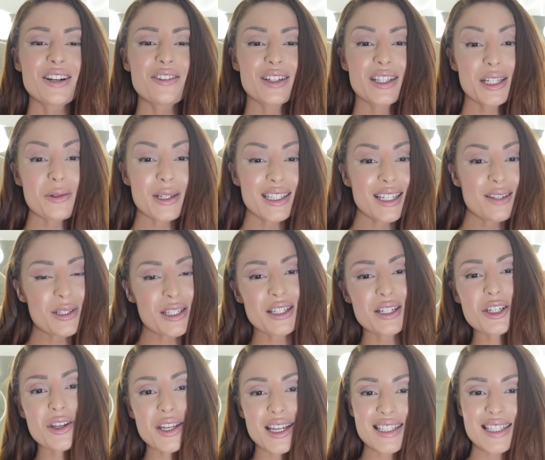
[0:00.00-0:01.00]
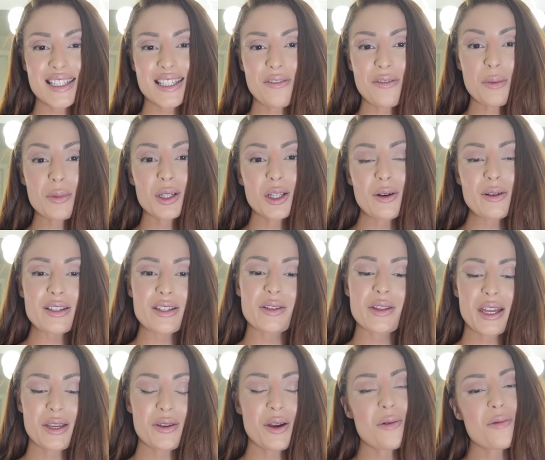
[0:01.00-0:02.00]
Really quickly, I'm just gonna show you guys the stuff up close so
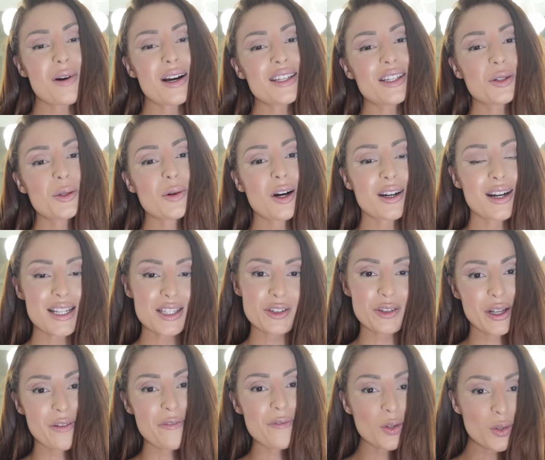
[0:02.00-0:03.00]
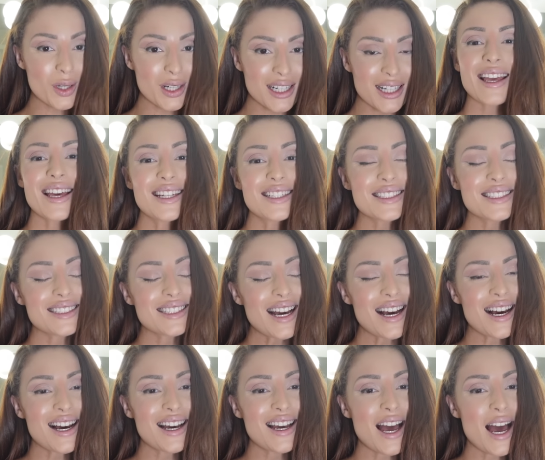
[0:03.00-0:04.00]
that you know what you are entering for, and
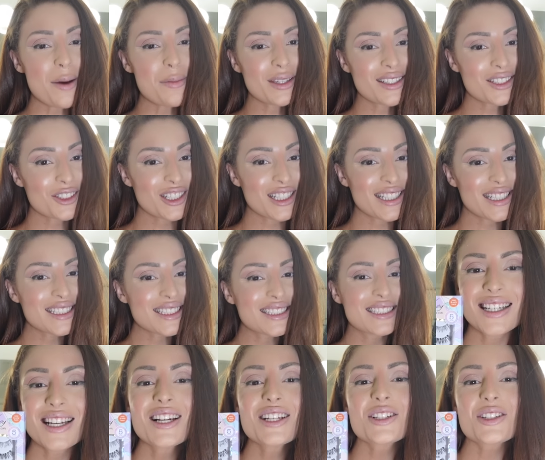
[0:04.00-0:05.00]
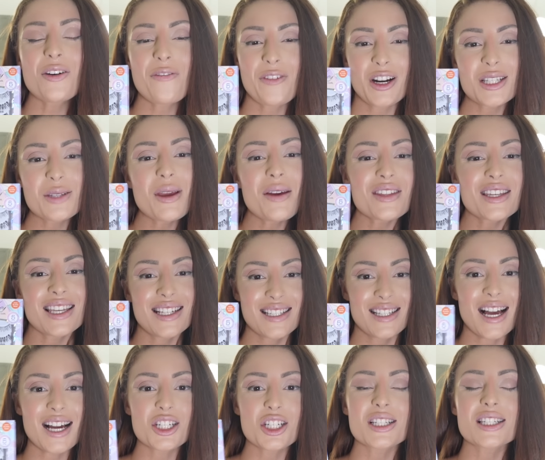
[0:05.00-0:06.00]
yeah, happy entering. So first we have the Kiss
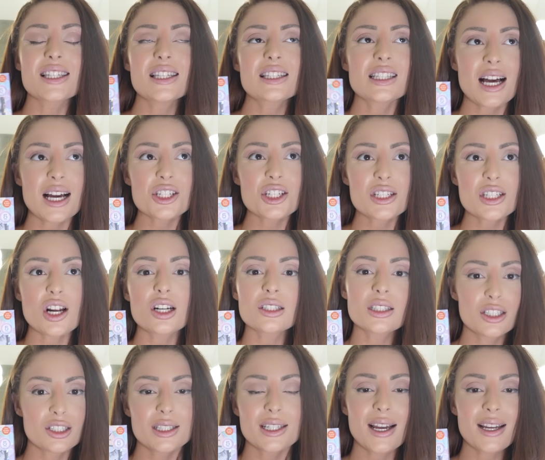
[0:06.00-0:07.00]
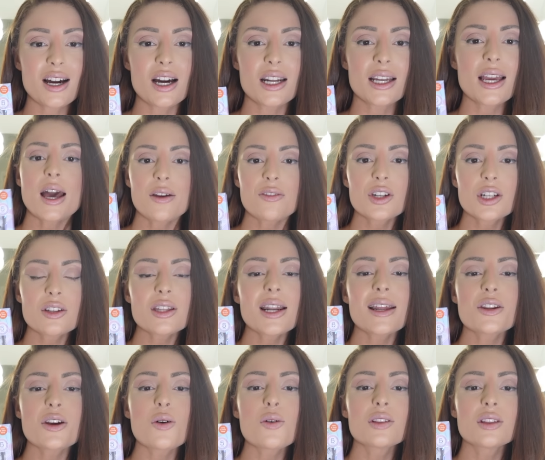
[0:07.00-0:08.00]
lashes. These lashes are literally iconic. Every girl that I
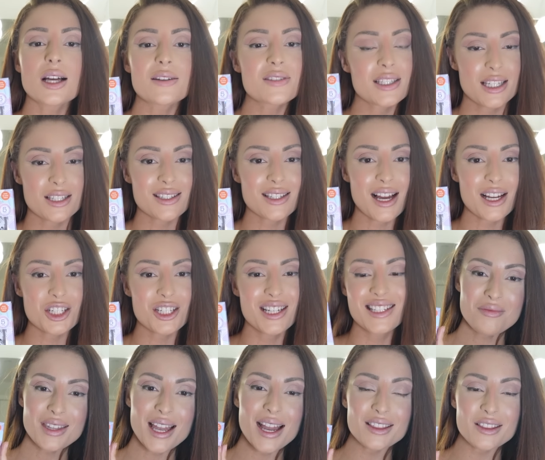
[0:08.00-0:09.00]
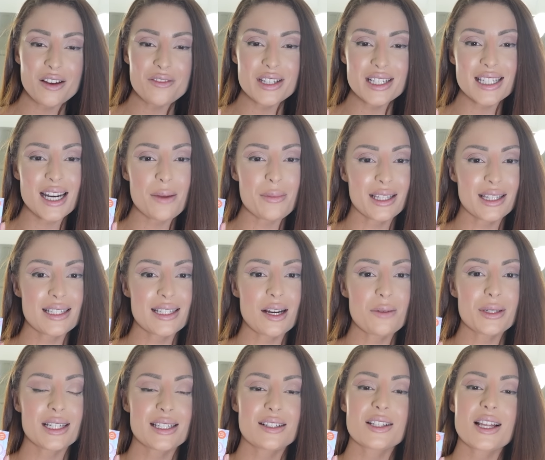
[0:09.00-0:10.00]
know loves Kiss lashes. I love these and I pick these out
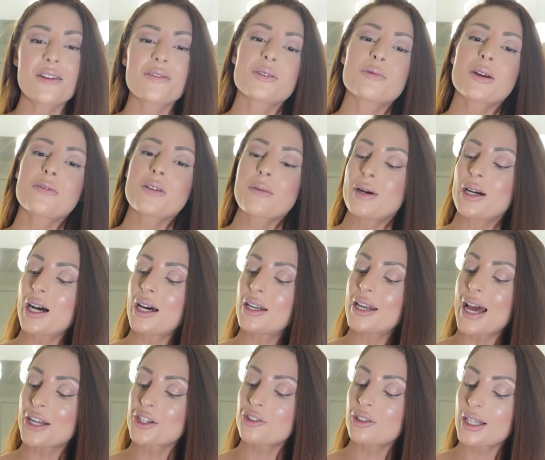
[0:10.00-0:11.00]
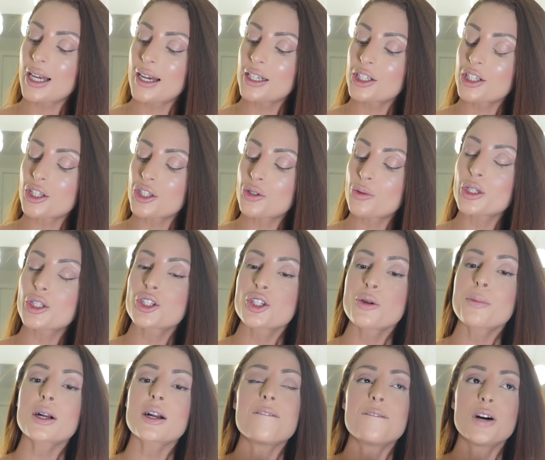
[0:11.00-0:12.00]
because there's everywhere from a natural lash to a
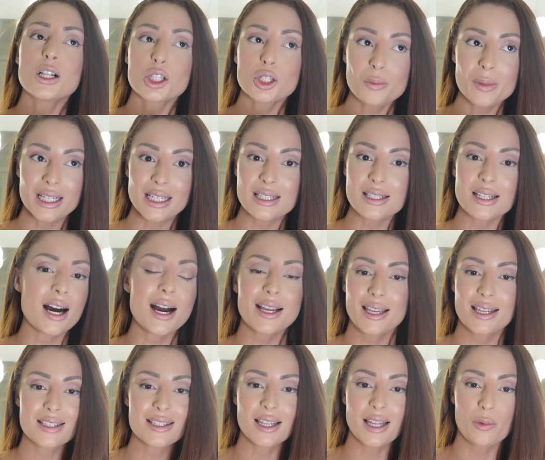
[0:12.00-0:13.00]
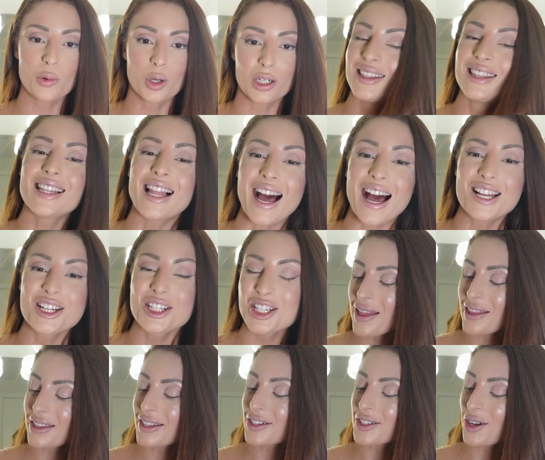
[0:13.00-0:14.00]
super voluminous, I can't say that word, lash.
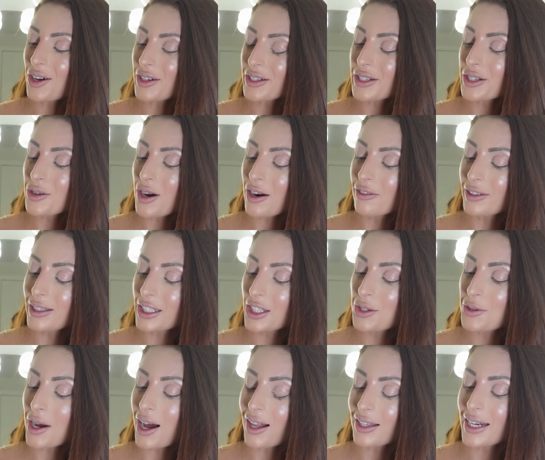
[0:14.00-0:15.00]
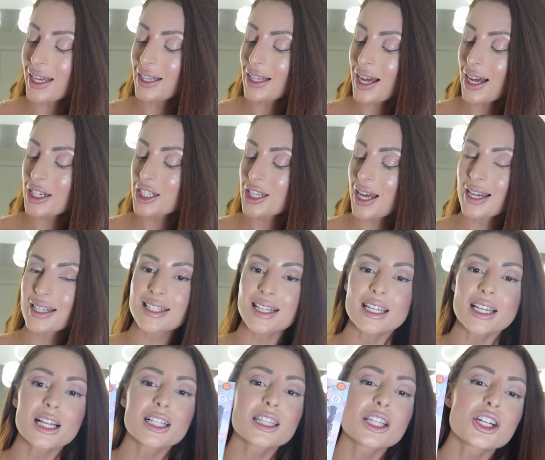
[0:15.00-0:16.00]
And then there's also a really cute holiday lash that has
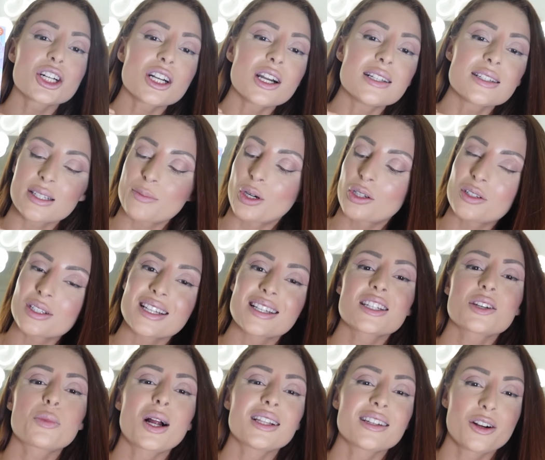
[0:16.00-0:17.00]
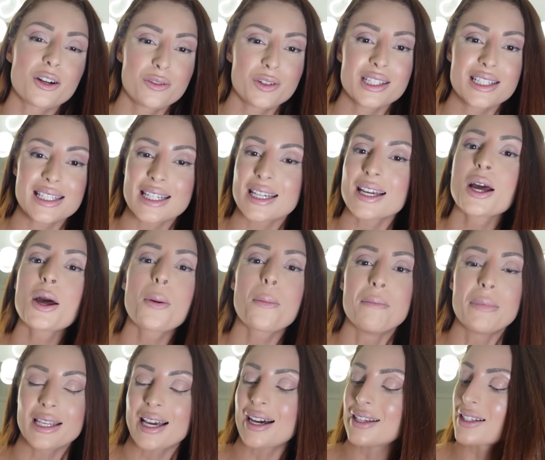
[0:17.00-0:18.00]
like glitter and sparkles. It's probably hard for you to see,
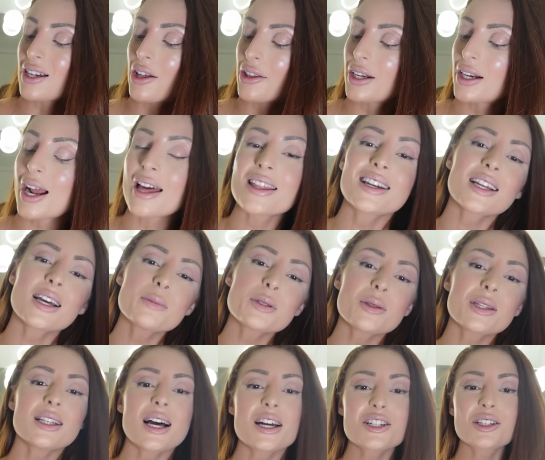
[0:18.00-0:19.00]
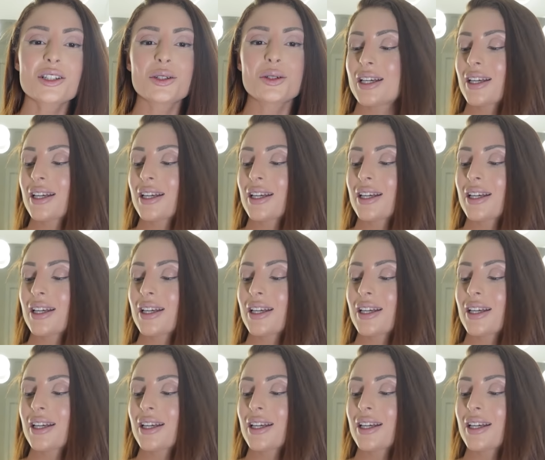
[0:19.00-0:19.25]
but yeah, it's on there. And then it comes with a lash glue.